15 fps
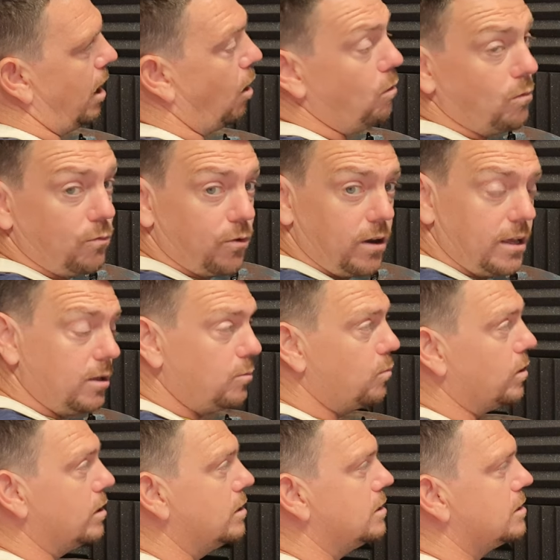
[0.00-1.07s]
hopefully it
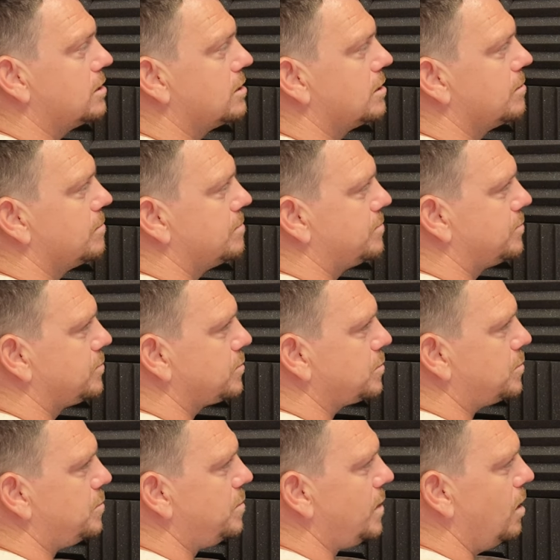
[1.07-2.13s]
works.
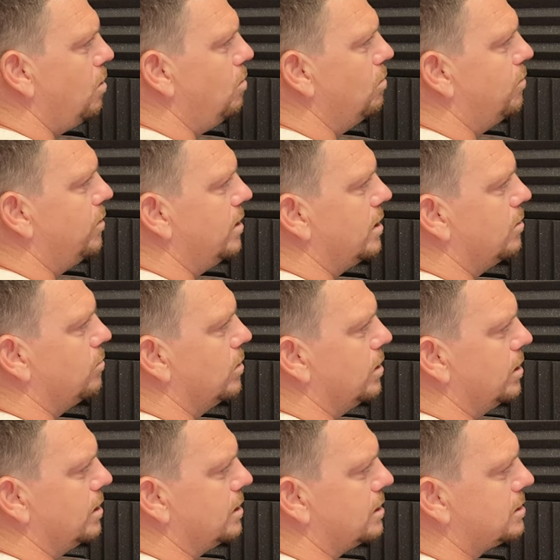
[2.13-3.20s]
Hopefully it
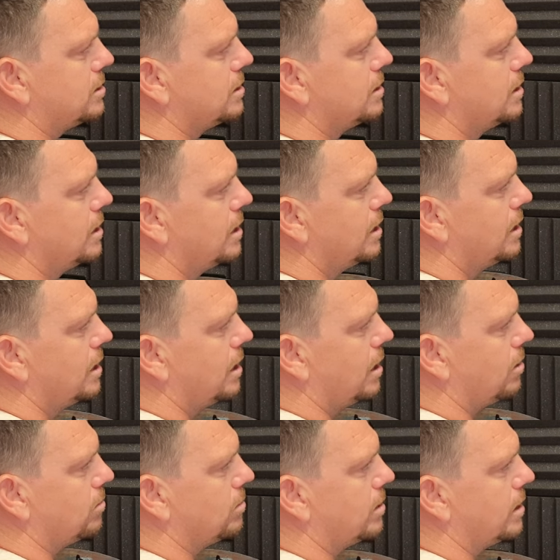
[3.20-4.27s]
works.
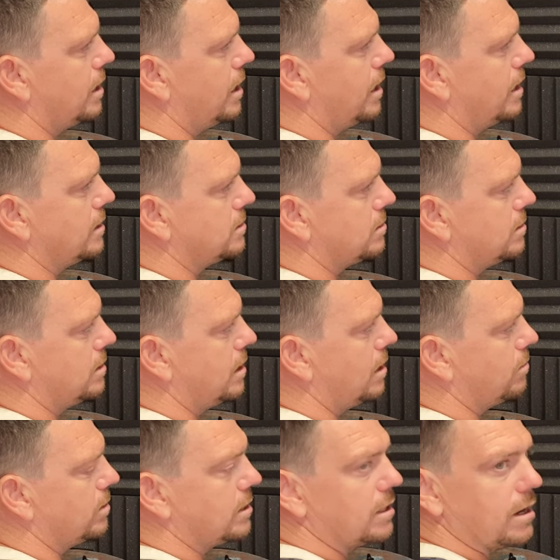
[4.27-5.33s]
Okay, so
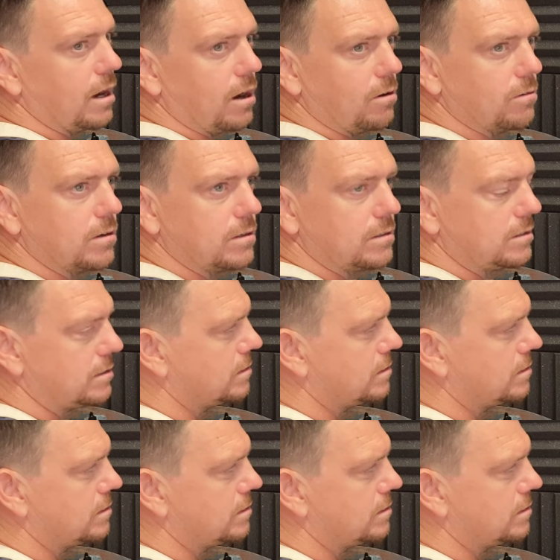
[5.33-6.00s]
there we go.